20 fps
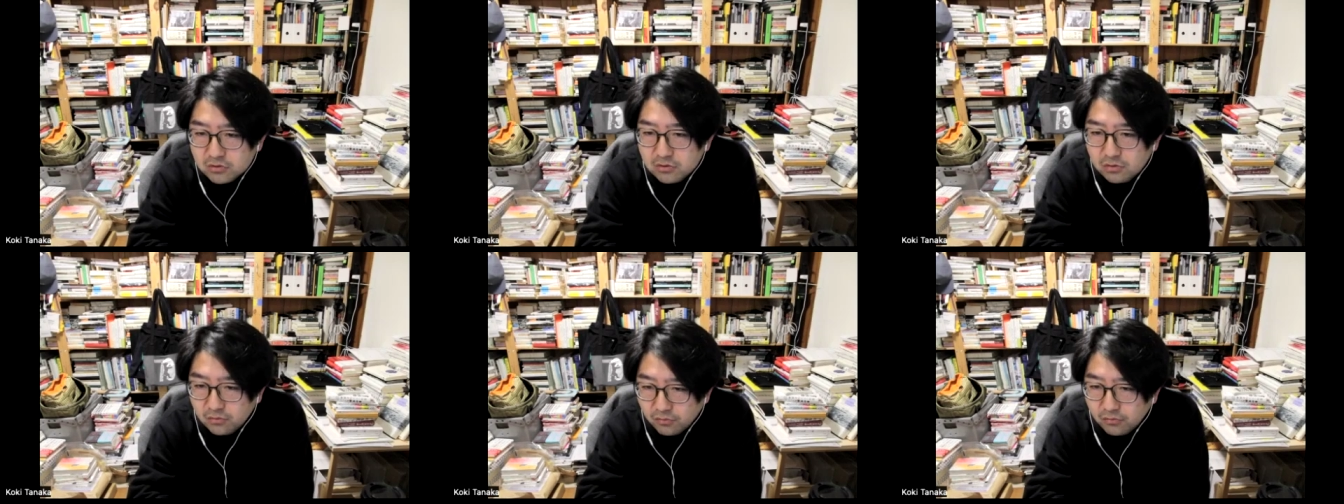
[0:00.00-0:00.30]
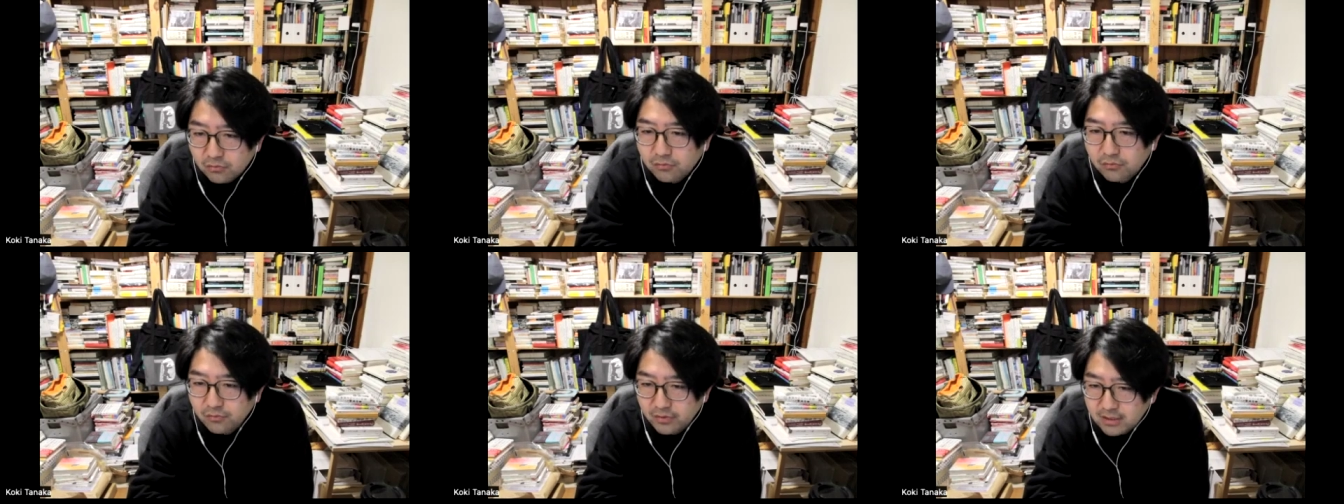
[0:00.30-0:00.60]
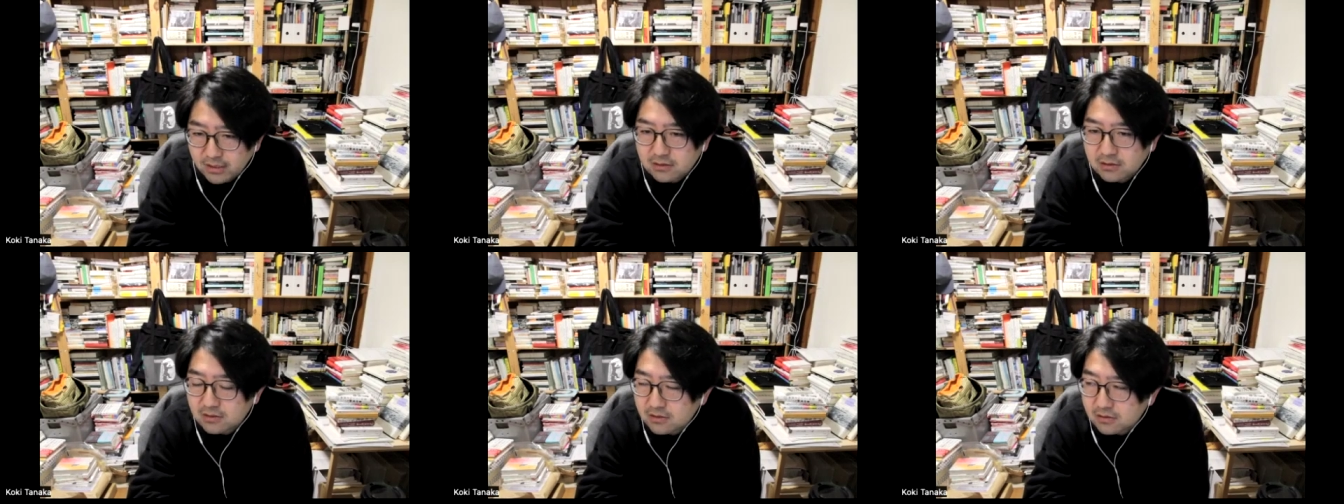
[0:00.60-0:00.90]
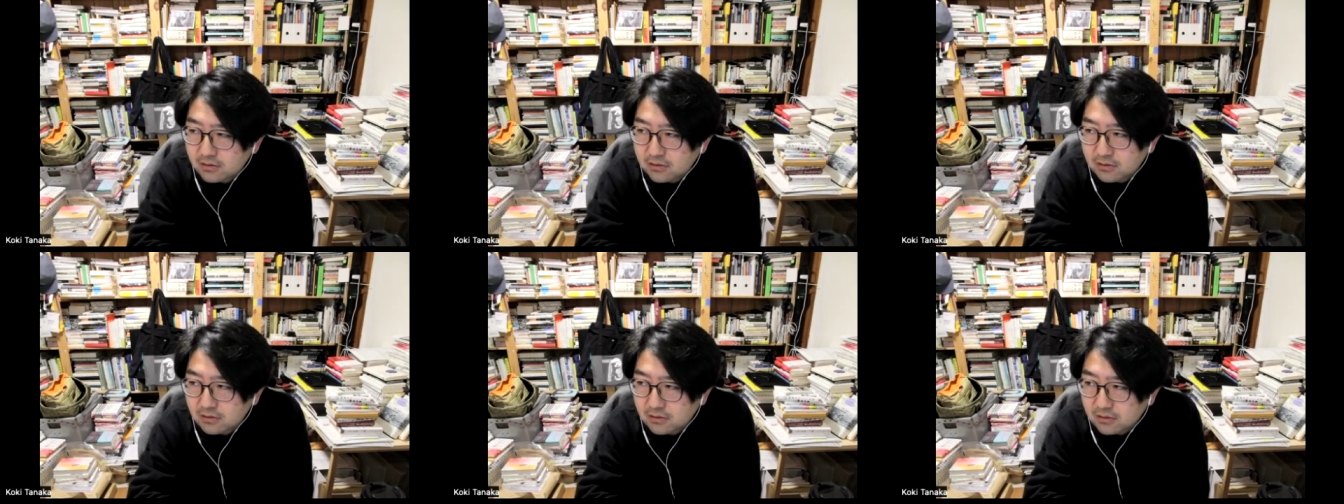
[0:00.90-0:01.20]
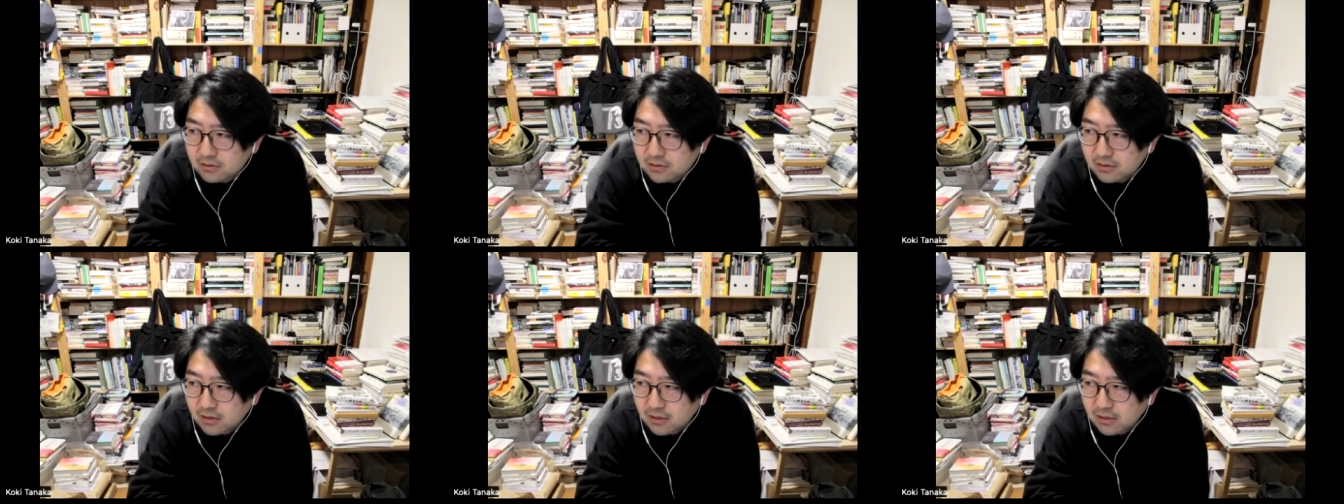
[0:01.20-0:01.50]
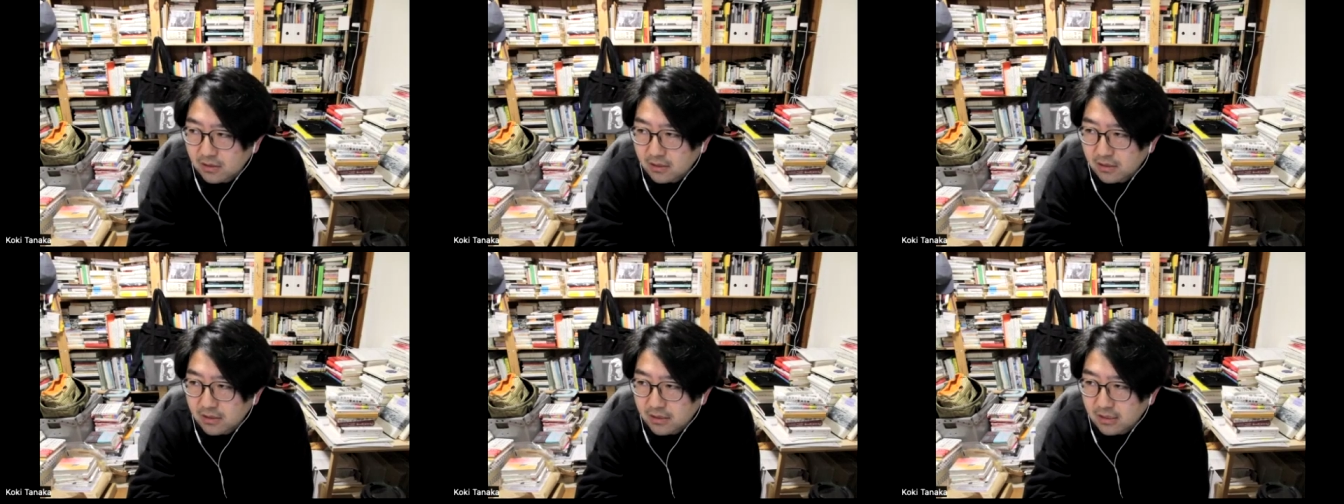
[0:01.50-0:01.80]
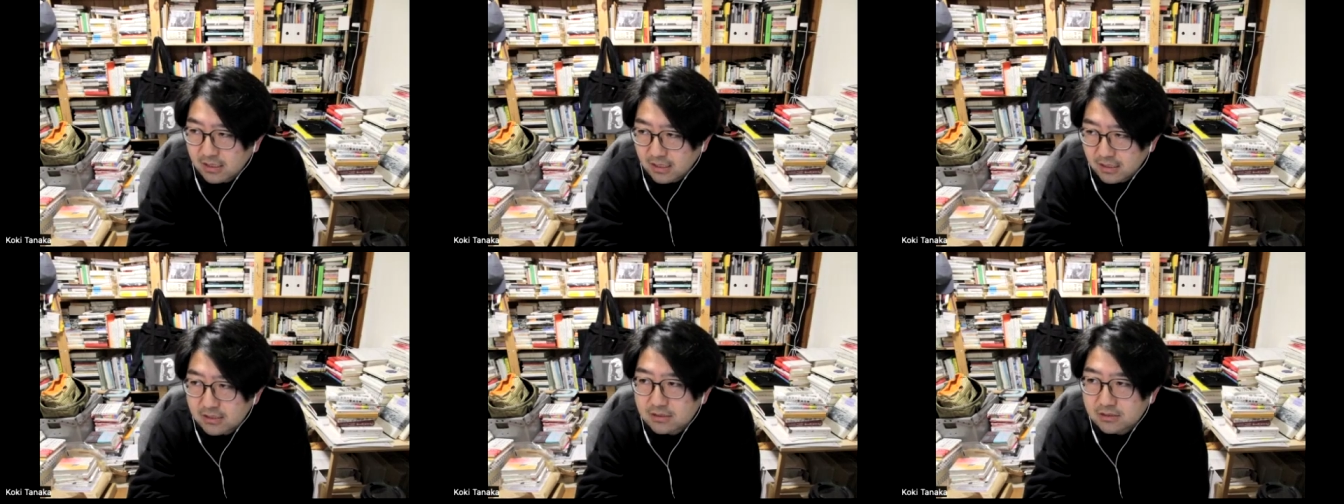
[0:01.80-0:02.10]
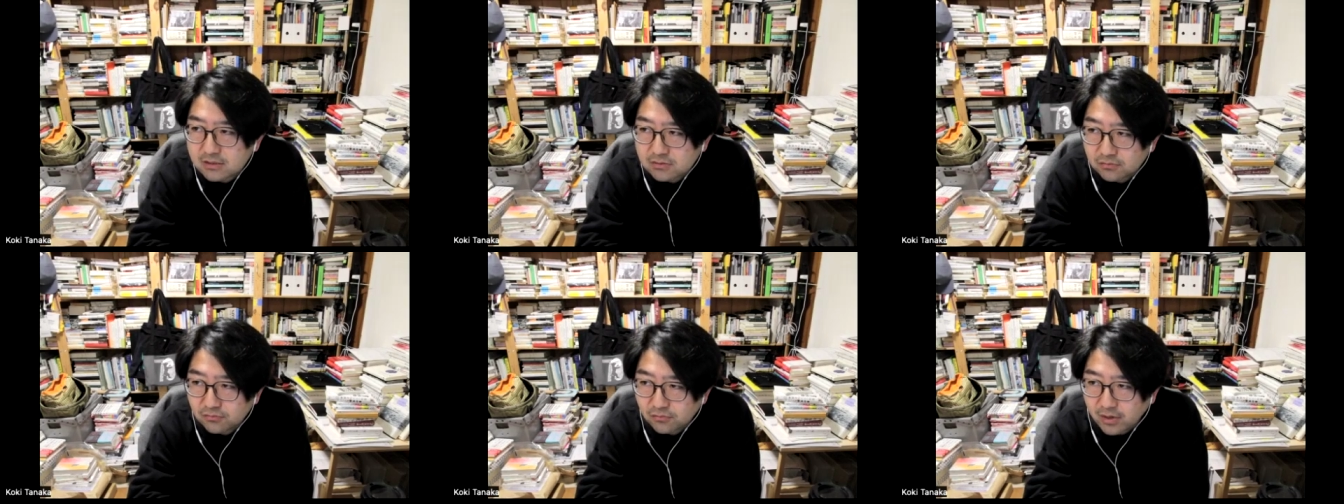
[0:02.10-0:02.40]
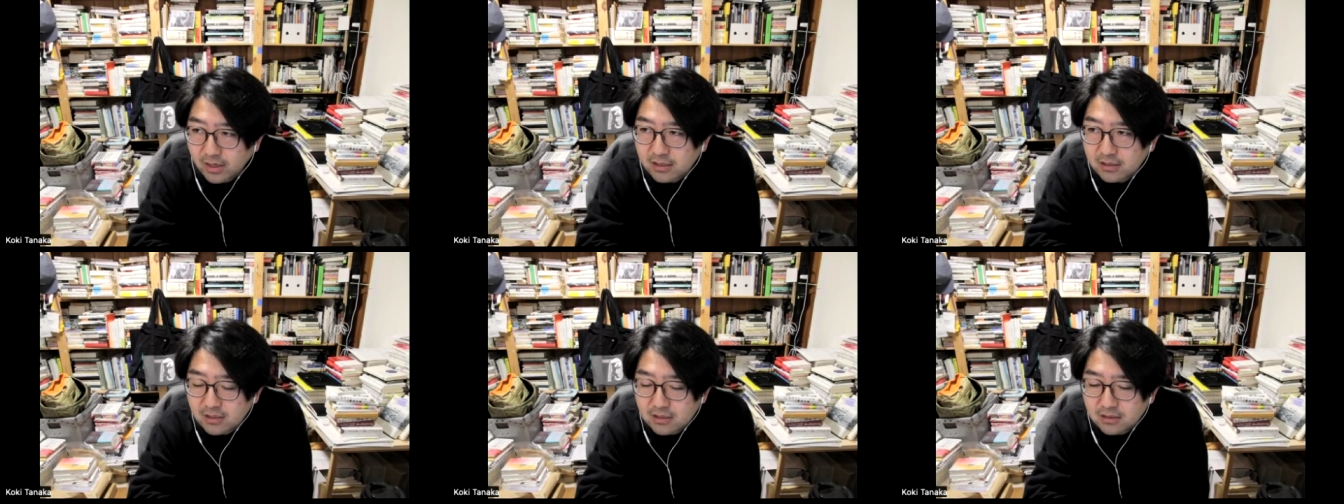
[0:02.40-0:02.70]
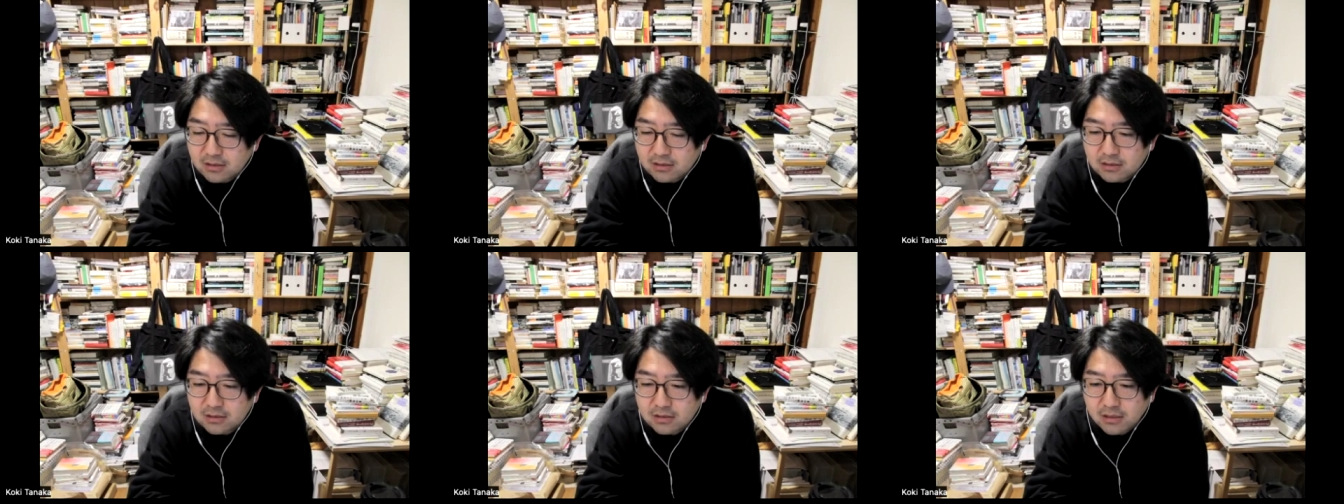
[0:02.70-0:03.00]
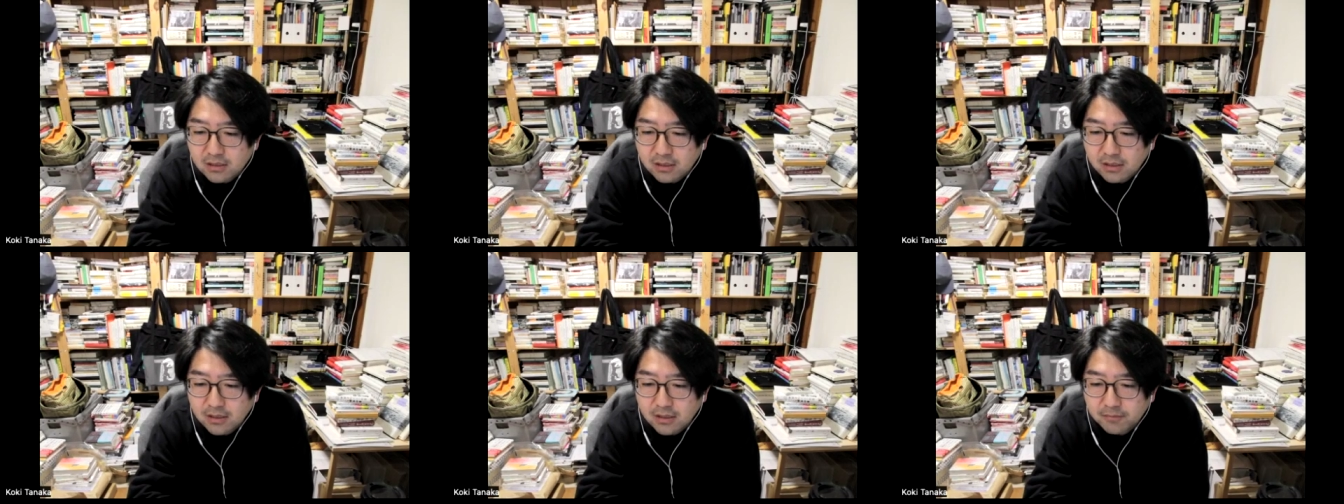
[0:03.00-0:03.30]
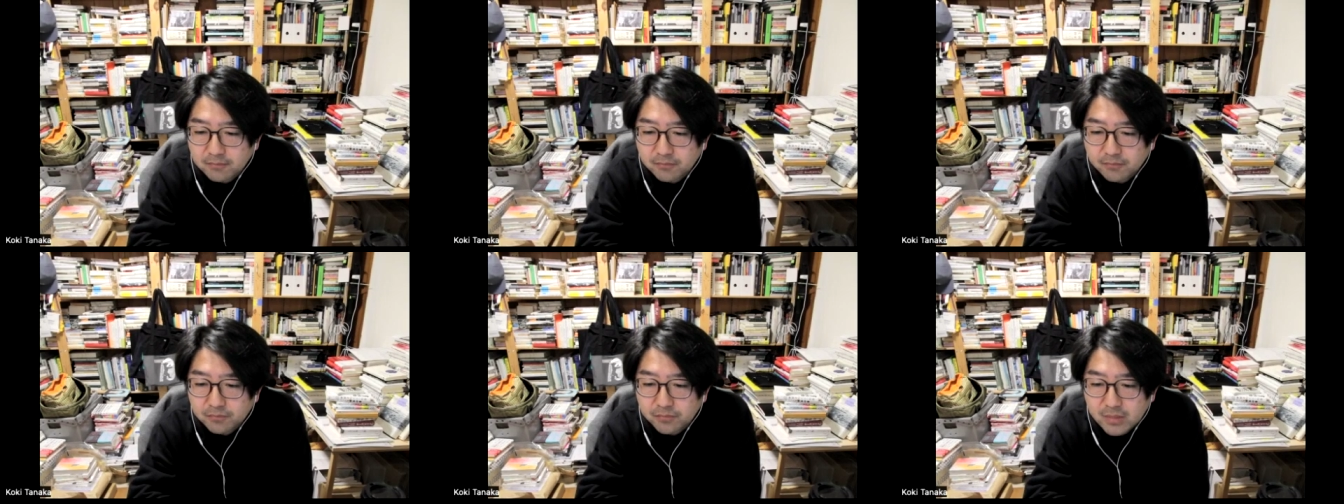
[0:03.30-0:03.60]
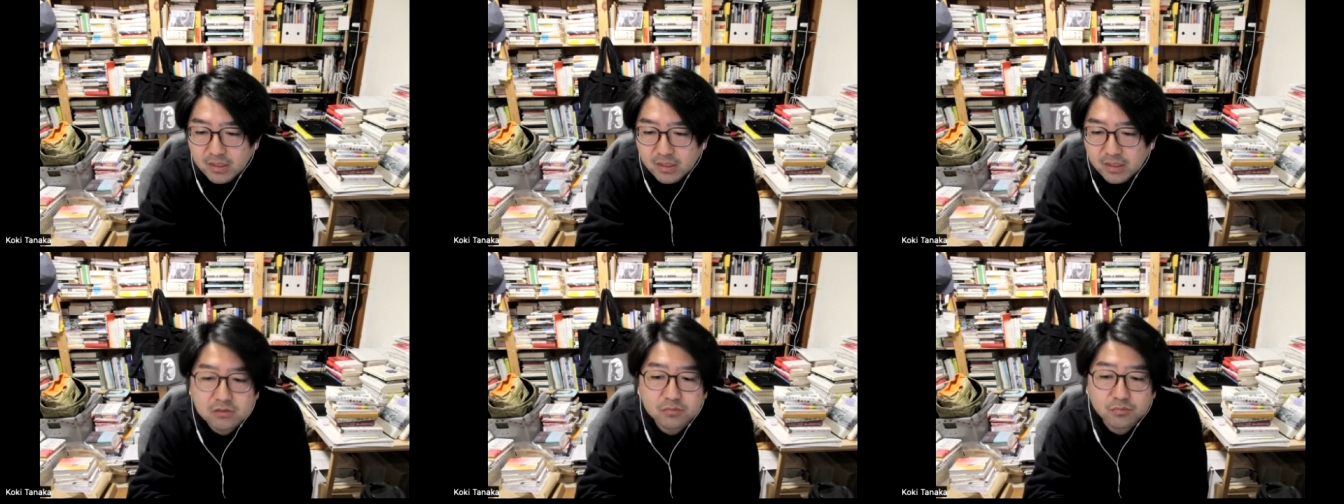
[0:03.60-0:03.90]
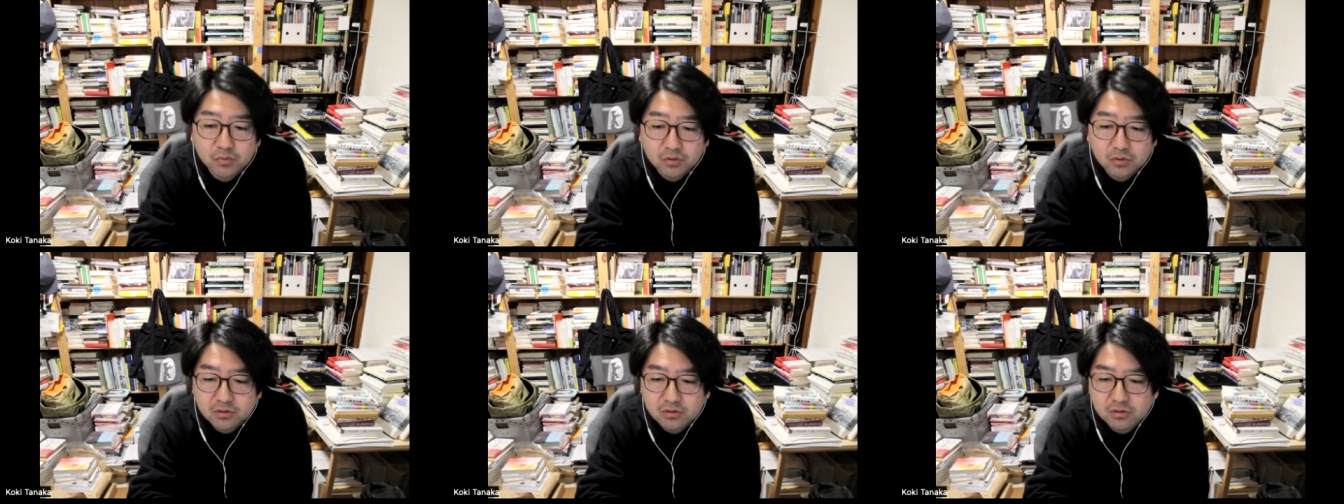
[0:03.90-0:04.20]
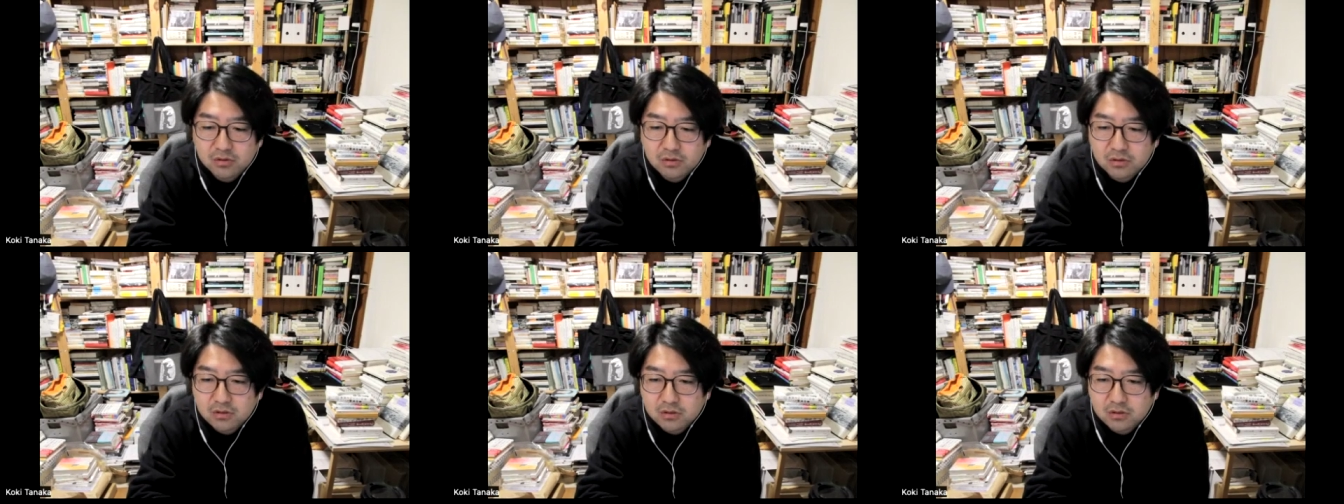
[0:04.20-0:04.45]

read his writing, his book.